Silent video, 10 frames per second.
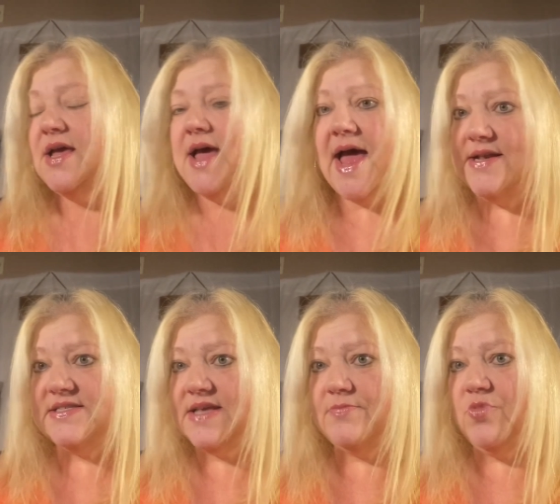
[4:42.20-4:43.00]
And
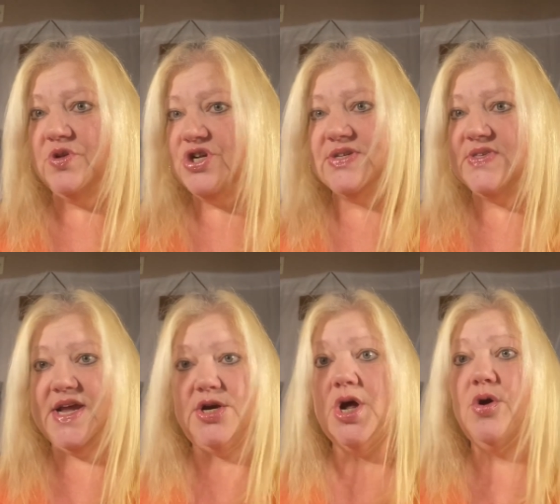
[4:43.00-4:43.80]
some will just
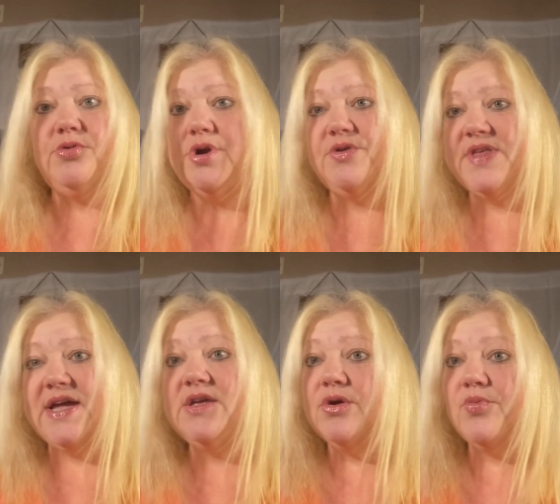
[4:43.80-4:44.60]
say, no, no,
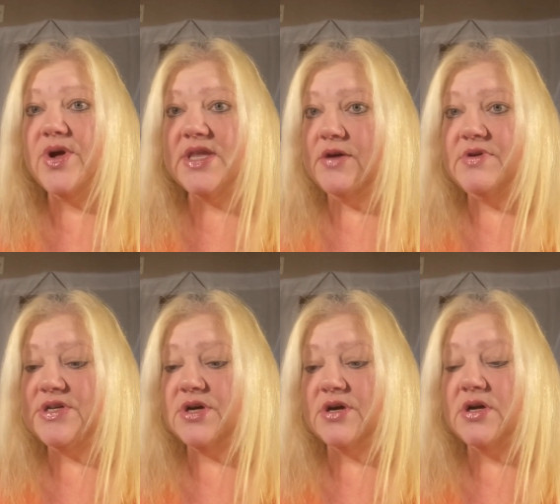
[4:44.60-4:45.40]
thank you when they
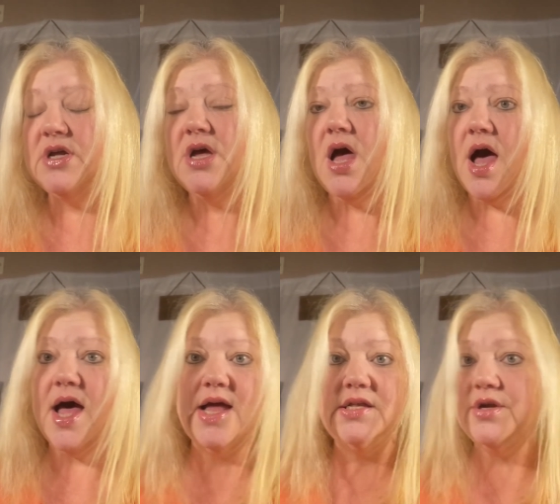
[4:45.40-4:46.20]
return
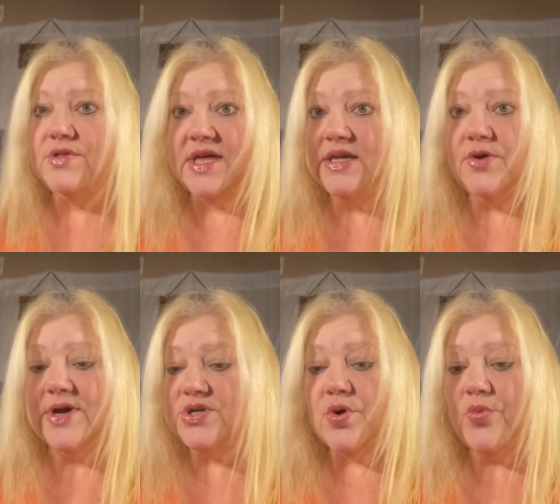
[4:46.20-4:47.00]
uh, no thank you, I
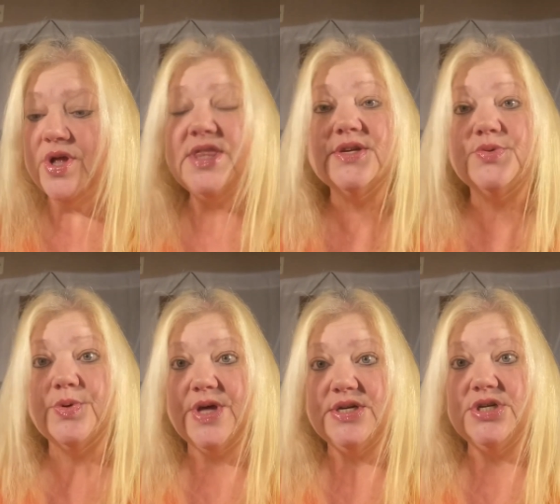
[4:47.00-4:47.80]
don't want this
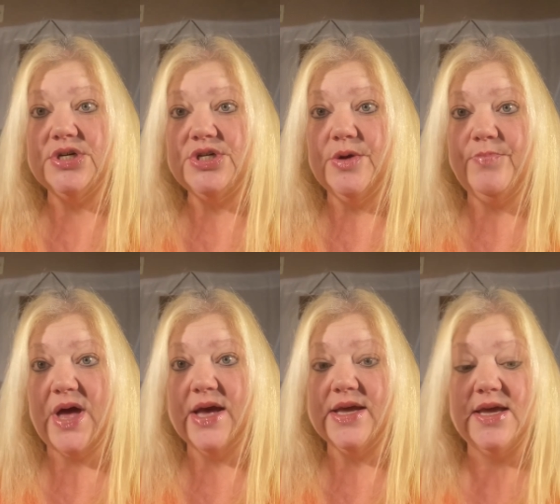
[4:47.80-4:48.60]
relationship
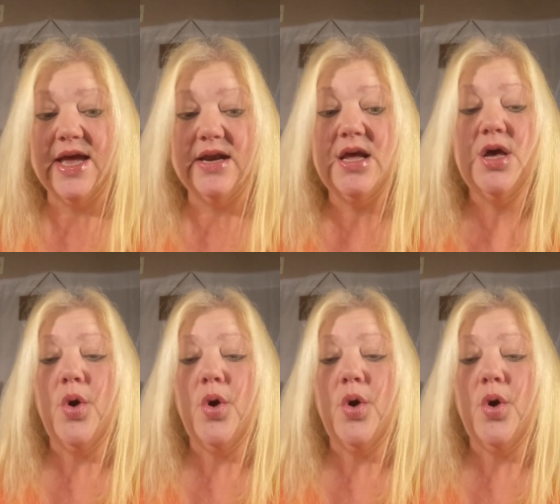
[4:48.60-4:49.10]
back again.